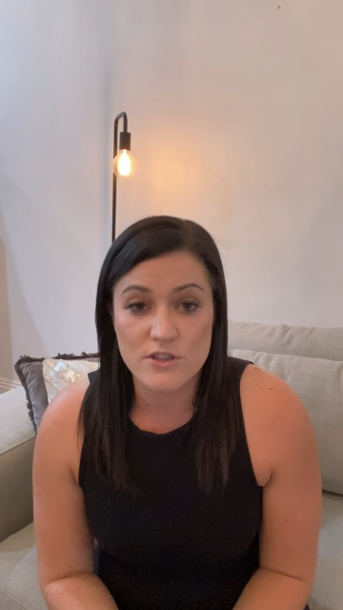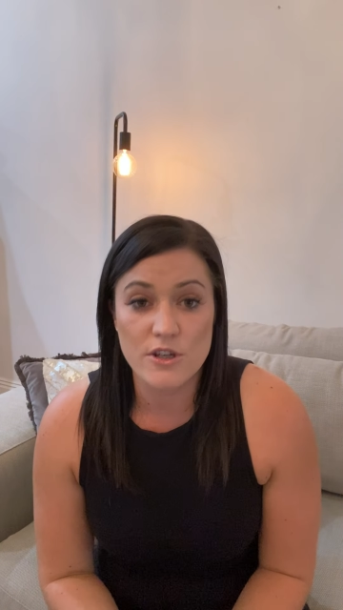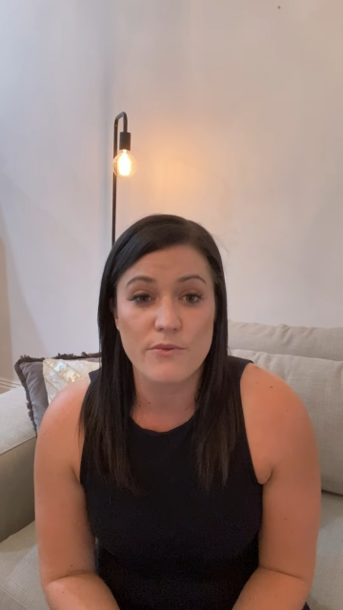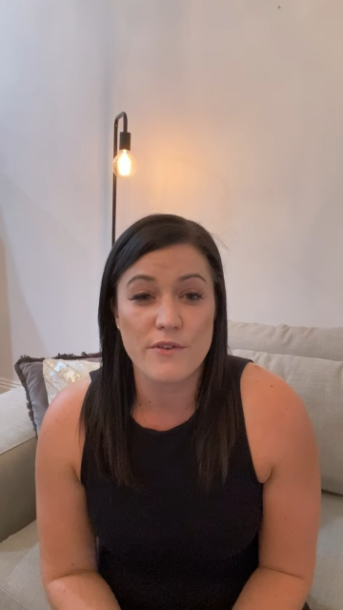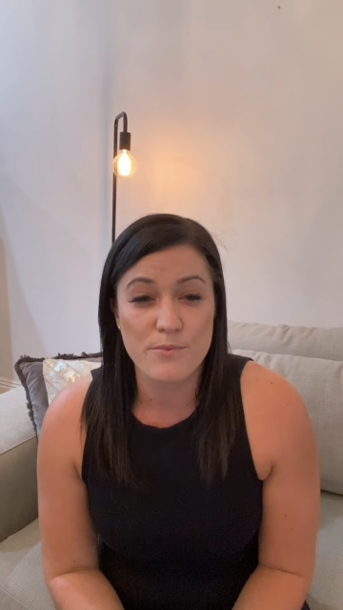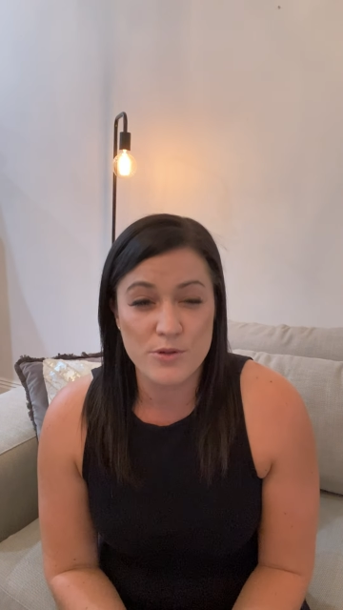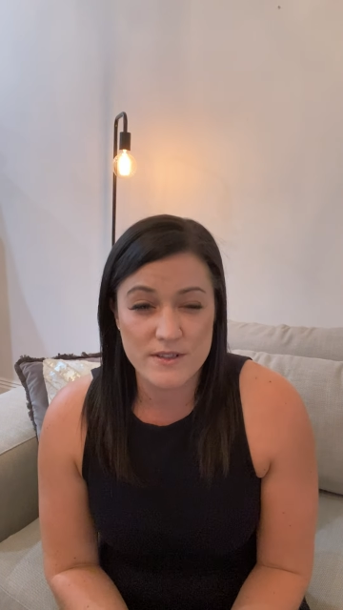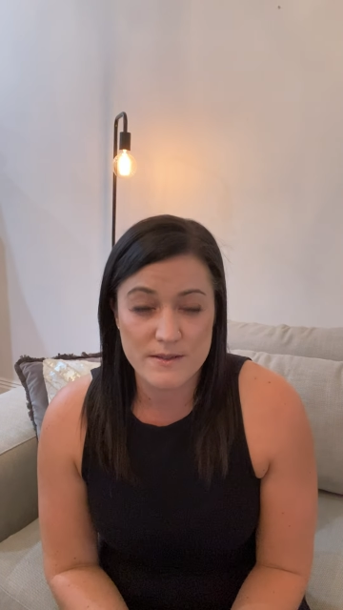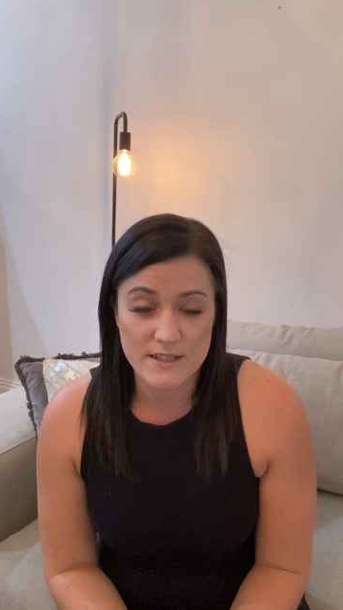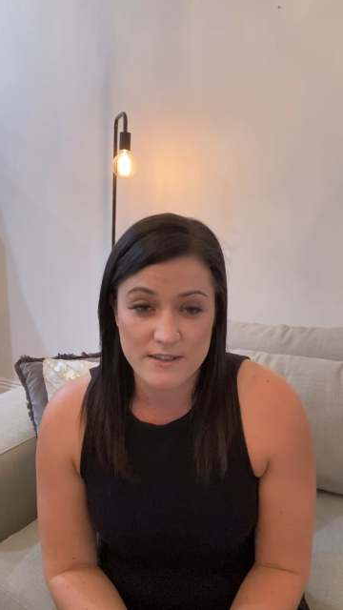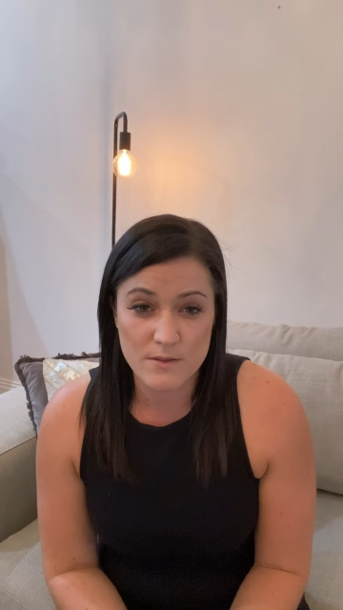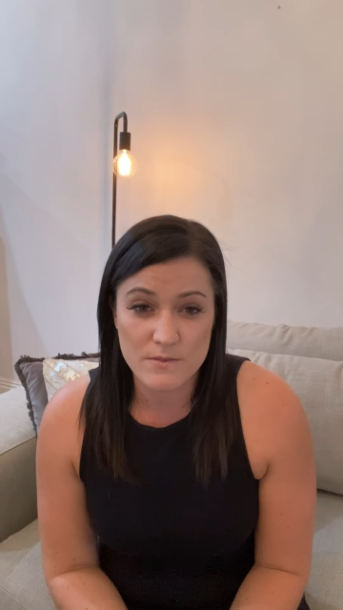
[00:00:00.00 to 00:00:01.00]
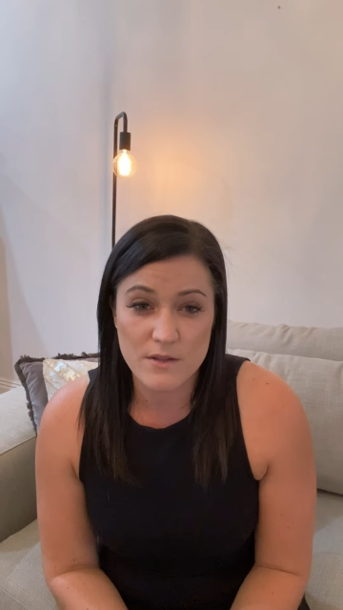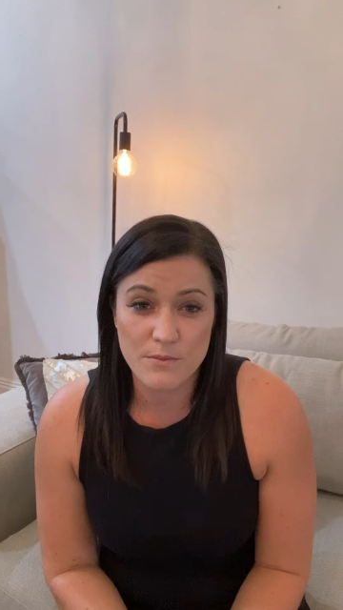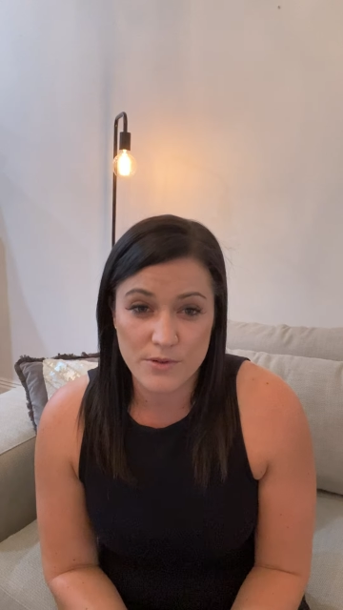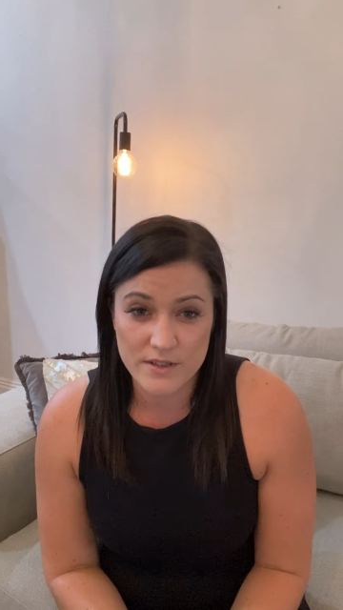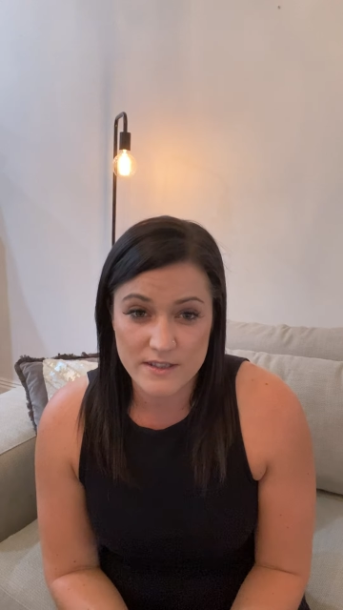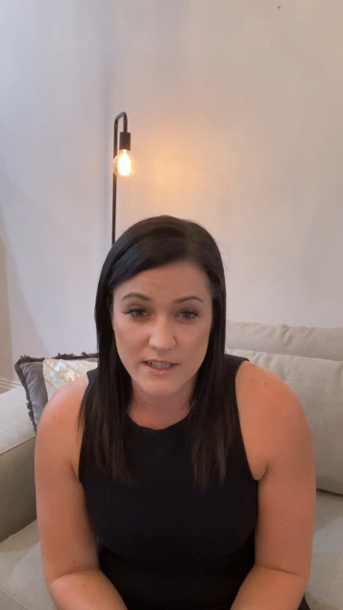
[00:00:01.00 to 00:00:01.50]
So we've put systems
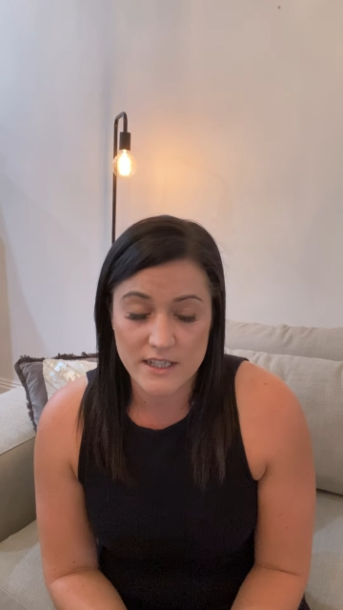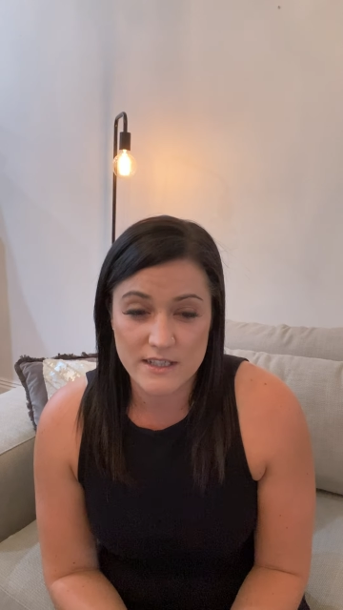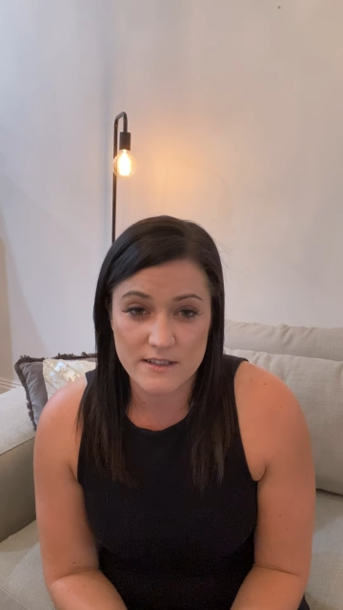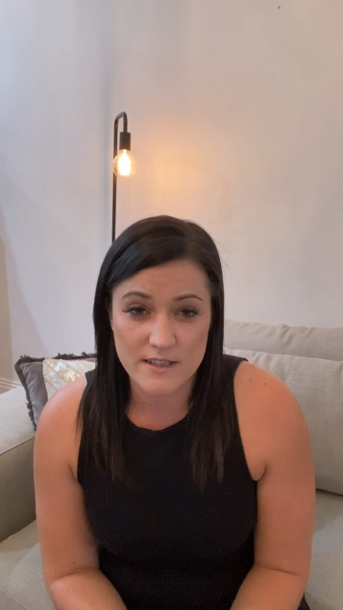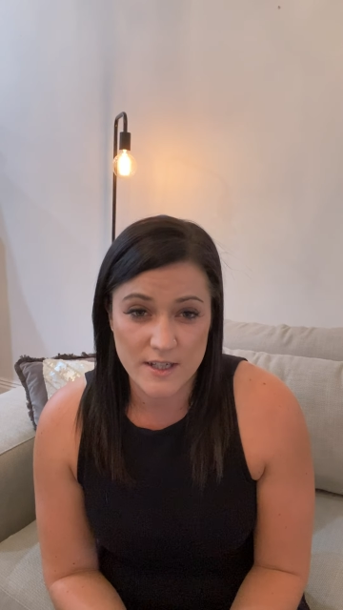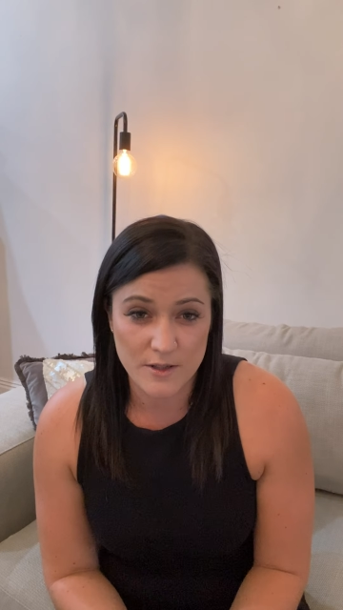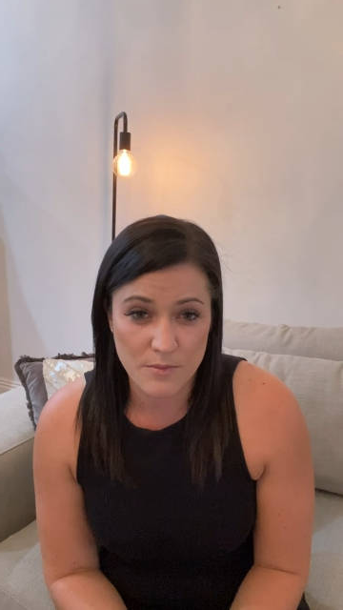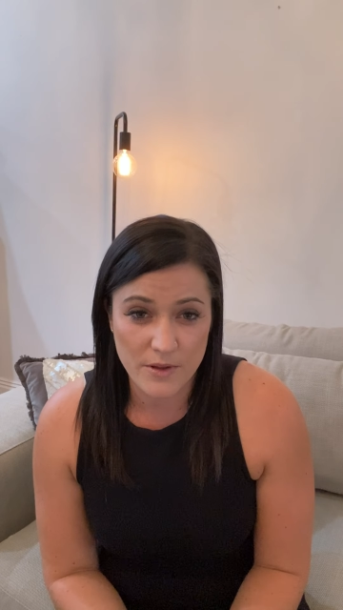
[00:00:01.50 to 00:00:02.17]
and procedures in